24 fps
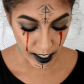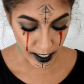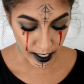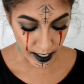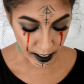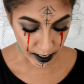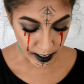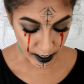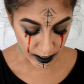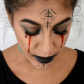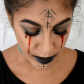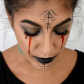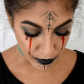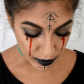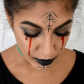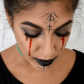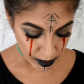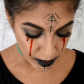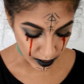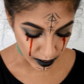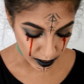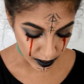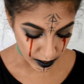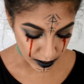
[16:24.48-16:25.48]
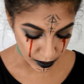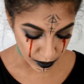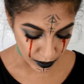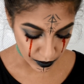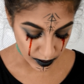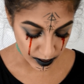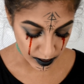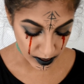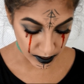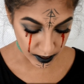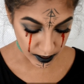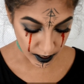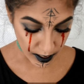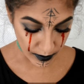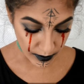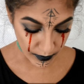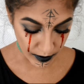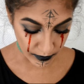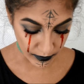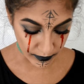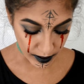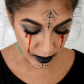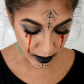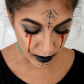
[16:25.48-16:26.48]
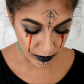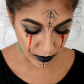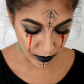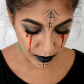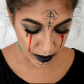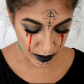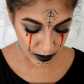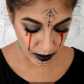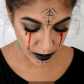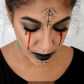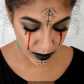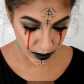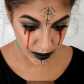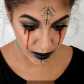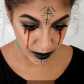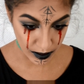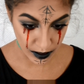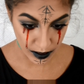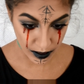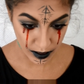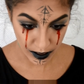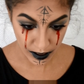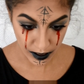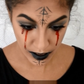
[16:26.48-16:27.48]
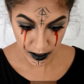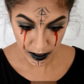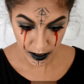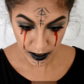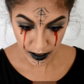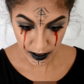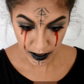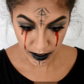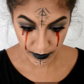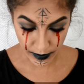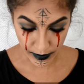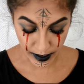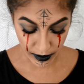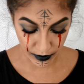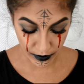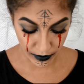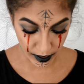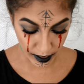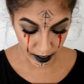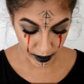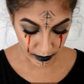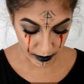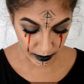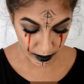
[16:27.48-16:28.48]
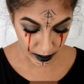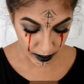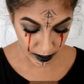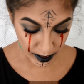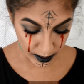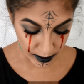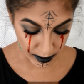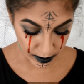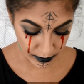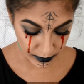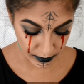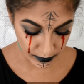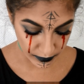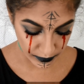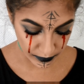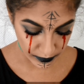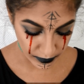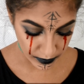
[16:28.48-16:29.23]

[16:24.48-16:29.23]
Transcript: And we're gonna do the same around the mouth area, kind of.